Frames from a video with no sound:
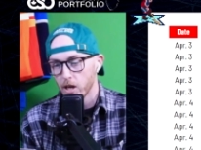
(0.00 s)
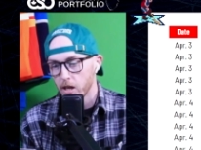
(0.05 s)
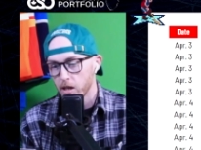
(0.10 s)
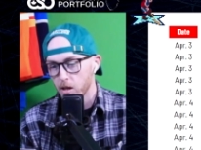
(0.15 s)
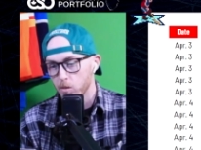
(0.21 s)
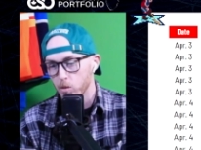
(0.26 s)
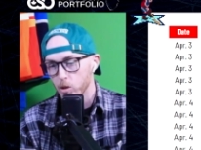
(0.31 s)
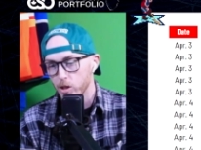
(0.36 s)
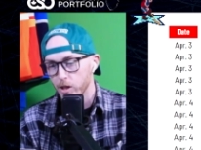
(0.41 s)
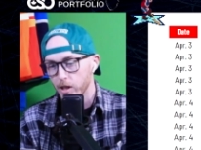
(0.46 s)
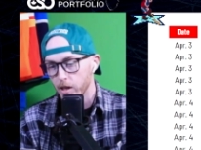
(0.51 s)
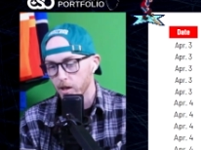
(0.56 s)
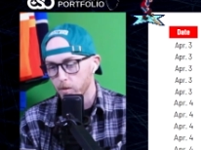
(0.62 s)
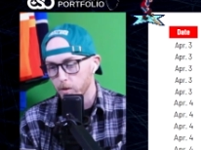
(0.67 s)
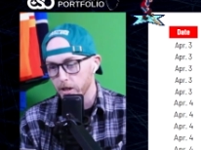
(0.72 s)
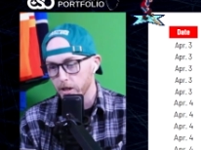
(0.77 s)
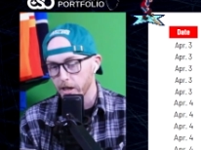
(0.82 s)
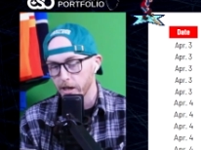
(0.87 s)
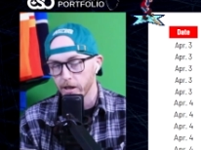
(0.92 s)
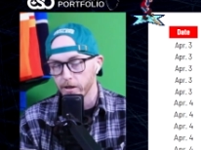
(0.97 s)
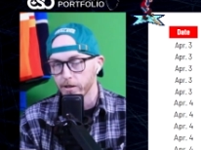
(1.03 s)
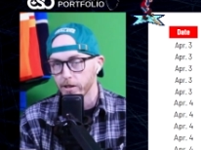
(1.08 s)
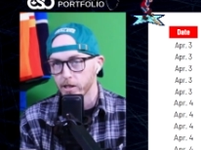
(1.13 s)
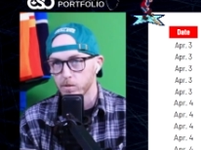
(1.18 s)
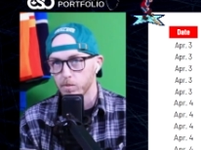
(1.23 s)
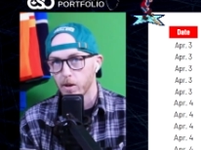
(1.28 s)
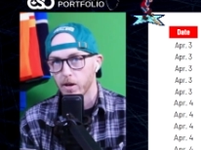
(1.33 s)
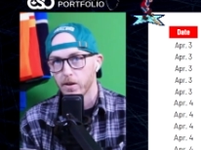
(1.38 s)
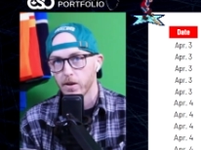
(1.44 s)
They were dealing with an illness,
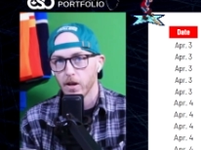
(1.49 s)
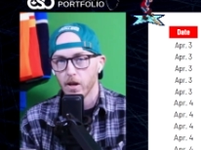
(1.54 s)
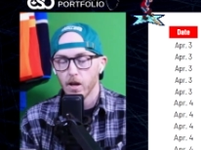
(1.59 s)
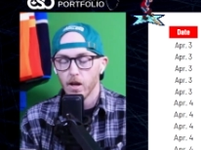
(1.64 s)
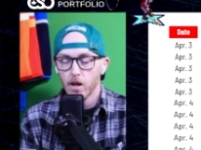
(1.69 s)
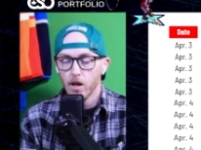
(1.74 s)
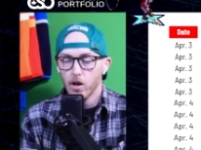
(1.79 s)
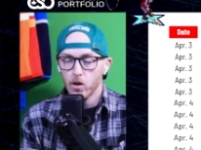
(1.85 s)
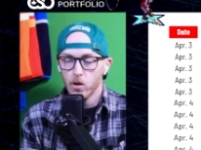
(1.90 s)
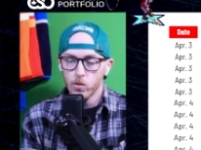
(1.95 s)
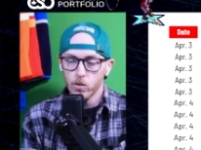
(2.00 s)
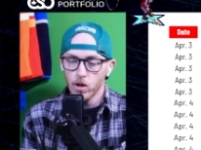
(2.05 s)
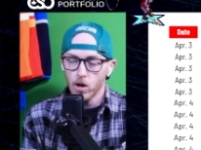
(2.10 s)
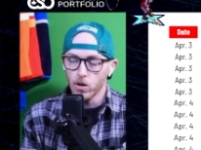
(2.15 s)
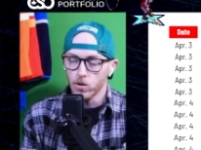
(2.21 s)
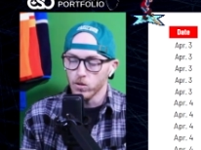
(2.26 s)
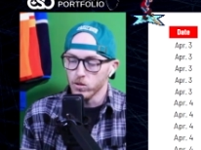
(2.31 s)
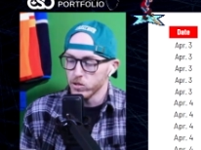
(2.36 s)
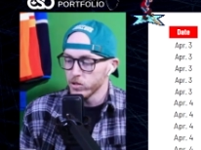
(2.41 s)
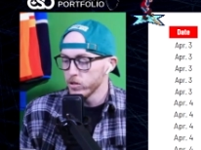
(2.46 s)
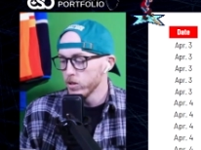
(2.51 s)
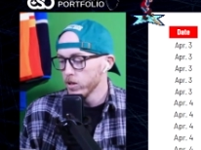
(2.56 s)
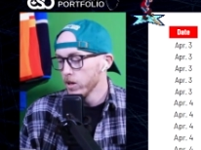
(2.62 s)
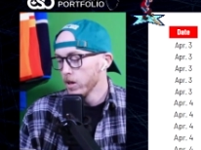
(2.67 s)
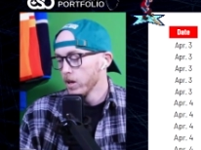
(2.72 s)
but who knows?